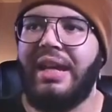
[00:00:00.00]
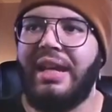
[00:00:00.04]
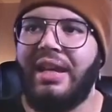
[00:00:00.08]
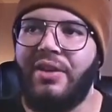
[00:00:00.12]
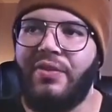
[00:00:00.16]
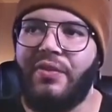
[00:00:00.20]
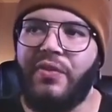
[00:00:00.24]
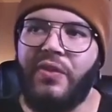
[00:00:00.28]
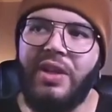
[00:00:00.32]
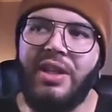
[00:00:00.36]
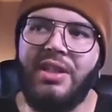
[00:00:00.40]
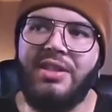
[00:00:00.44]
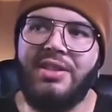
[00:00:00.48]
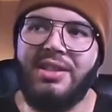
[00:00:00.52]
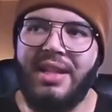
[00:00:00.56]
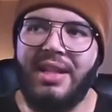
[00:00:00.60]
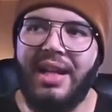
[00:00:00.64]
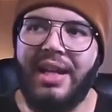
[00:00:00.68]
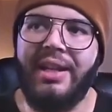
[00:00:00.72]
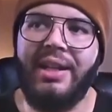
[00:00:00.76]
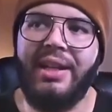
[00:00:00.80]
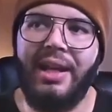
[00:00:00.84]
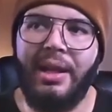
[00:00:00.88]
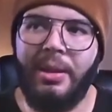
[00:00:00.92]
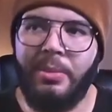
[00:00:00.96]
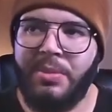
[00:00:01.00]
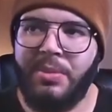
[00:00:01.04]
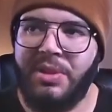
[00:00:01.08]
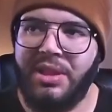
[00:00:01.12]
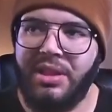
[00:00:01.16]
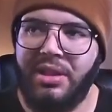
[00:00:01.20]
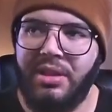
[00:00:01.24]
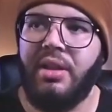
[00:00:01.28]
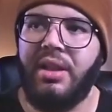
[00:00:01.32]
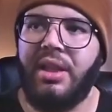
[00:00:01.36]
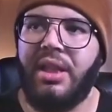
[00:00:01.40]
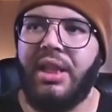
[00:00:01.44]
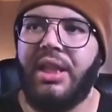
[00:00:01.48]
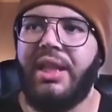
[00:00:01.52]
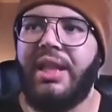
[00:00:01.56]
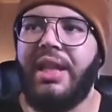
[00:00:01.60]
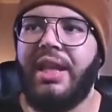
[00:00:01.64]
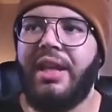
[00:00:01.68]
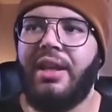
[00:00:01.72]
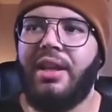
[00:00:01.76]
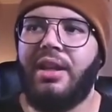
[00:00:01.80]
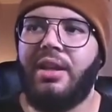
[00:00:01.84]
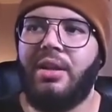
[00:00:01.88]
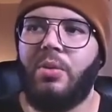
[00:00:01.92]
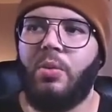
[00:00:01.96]
If it's not empty,
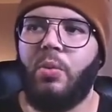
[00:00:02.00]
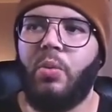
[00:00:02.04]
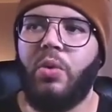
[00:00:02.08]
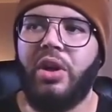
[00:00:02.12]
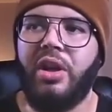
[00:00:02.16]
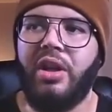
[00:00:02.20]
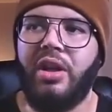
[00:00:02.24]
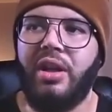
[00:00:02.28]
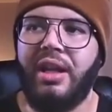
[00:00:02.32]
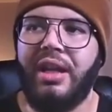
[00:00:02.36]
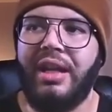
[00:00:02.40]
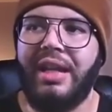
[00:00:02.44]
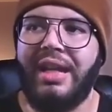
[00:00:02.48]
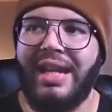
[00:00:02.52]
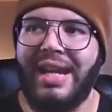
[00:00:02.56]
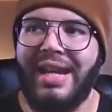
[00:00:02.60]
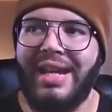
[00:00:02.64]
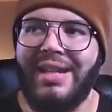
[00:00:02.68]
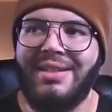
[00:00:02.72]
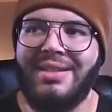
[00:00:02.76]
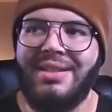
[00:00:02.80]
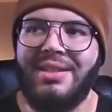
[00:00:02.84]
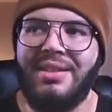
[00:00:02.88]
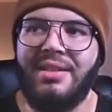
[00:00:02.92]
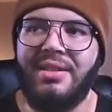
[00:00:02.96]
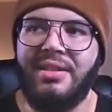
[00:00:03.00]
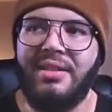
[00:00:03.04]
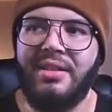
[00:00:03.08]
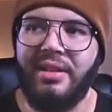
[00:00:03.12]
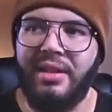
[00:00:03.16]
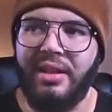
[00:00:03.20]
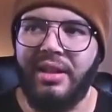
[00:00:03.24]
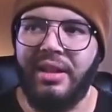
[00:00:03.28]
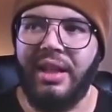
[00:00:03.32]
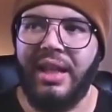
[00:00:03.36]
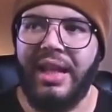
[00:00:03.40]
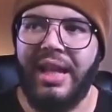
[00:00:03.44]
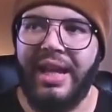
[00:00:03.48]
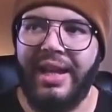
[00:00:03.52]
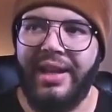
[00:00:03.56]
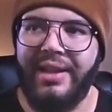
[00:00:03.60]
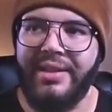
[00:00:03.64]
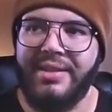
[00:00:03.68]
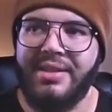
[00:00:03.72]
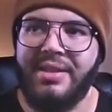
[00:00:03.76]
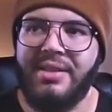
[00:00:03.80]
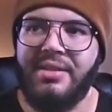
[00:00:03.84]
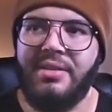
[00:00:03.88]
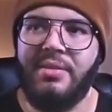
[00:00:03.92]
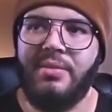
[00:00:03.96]
then we're going to get the
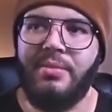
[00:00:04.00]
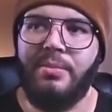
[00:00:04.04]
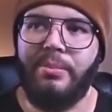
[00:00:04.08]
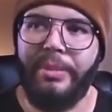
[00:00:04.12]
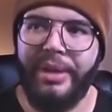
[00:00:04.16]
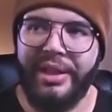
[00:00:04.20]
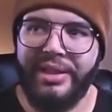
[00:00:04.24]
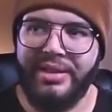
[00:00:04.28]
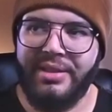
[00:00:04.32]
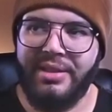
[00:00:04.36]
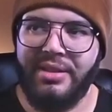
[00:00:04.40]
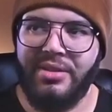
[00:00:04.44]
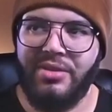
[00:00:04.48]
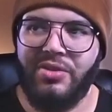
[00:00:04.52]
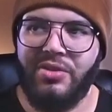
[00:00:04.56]
last message.